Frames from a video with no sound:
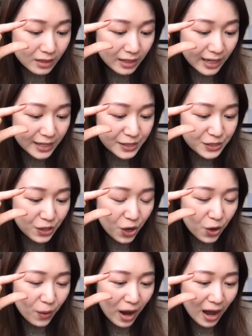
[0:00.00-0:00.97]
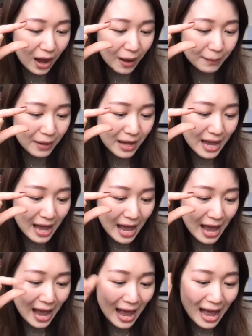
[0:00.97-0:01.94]
And so
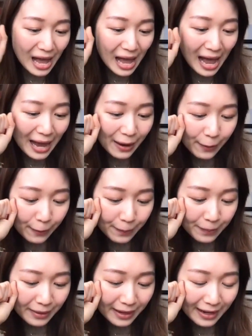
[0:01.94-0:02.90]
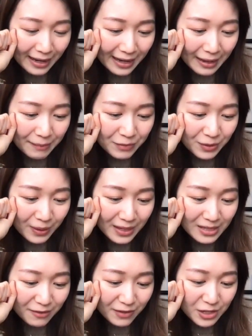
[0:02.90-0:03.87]
I hope you guys
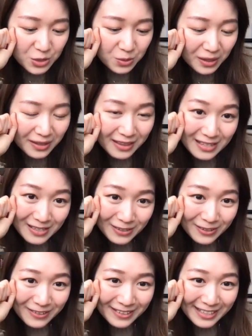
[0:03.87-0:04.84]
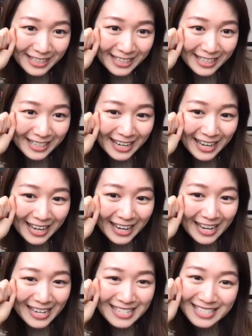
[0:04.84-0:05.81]
have enjoyed this story,
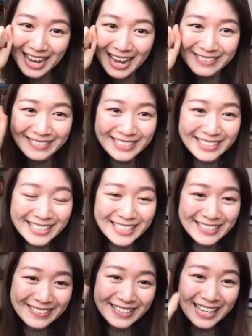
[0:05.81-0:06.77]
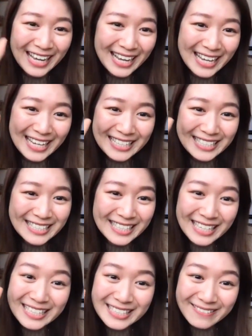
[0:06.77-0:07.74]
and I will see you guys
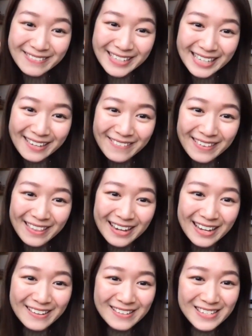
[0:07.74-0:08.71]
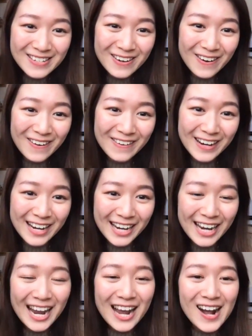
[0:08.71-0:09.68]
next week with a new story
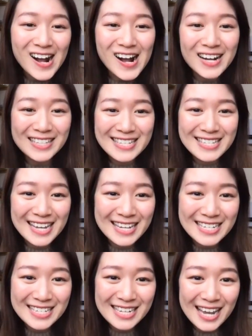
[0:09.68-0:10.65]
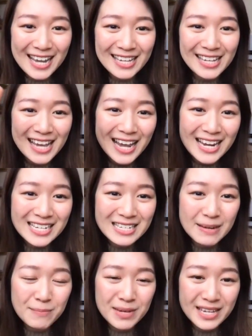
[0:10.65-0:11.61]
on Sunday, 8
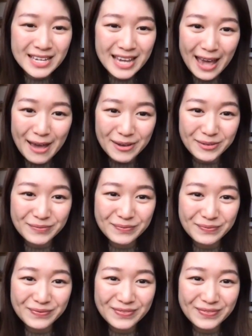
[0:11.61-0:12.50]
p.m.